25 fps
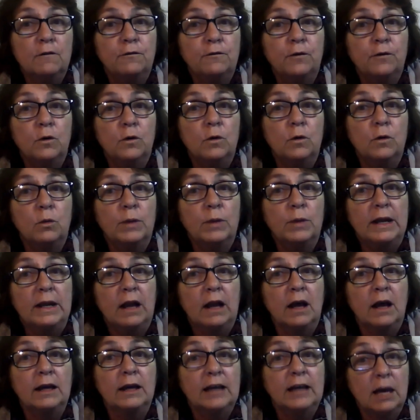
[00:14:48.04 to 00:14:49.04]
for when
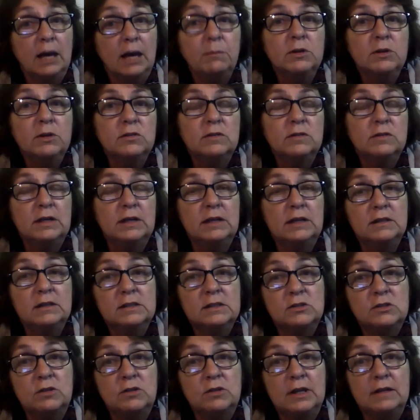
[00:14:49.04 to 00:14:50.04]
I came into the
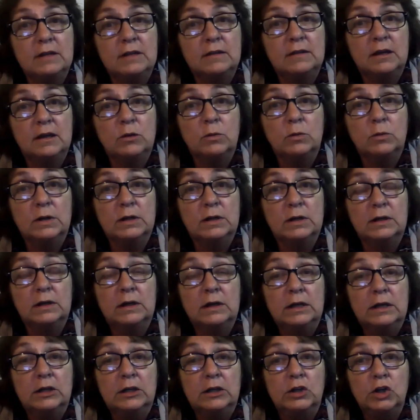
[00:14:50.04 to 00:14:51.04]
industry, there were
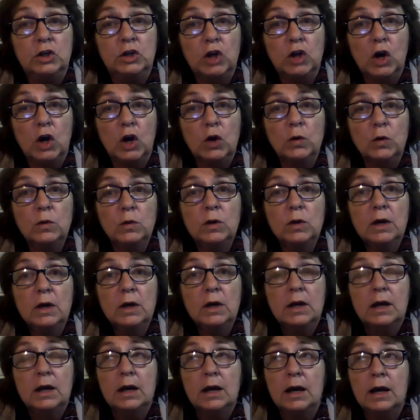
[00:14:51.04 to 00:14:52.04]
no
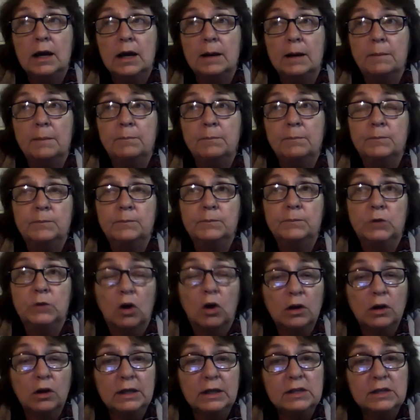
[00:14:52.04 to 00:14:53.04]

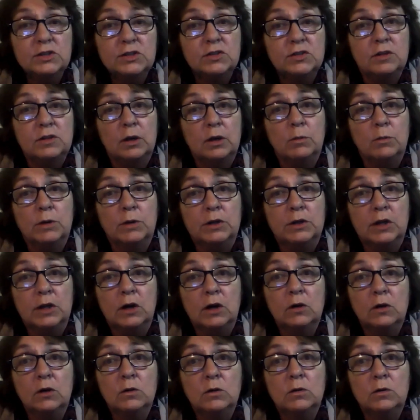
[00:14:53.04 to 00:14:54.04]
knowledge, there were
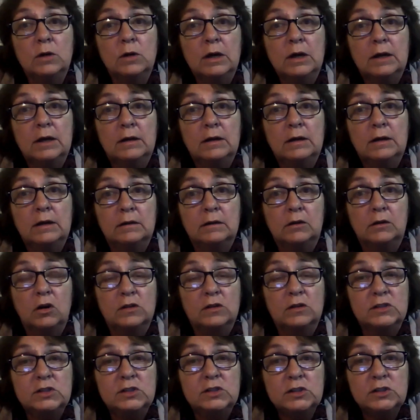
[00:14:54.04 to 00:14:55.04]
no
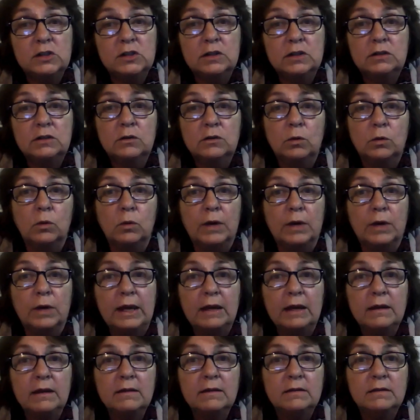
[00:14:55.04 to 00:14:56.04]
concern or
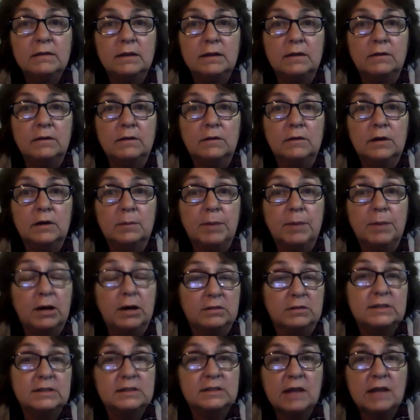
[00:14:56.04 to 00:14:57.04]
anything
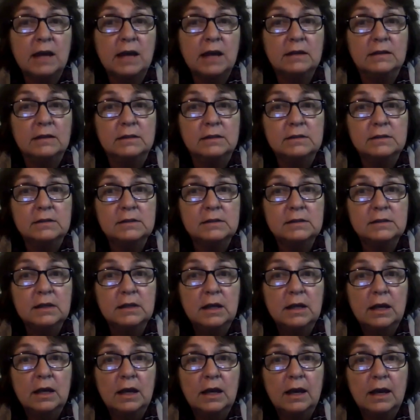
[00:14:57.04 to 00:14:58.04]
about standards.
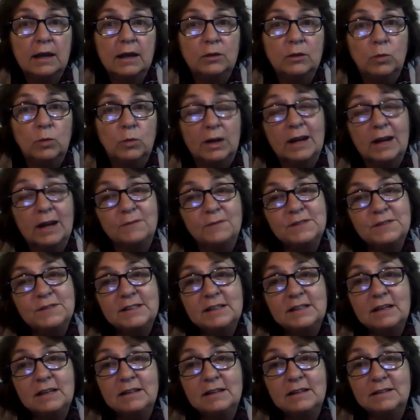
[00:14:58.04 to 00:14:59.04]
And what I've
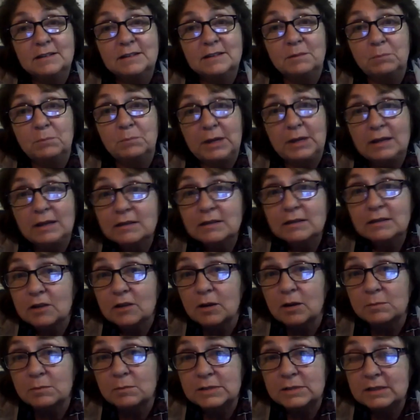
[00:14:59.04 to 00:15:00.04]
seen in the
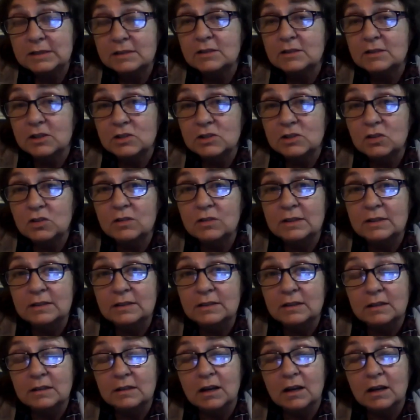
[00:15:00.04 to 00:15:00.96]
meantime, since I started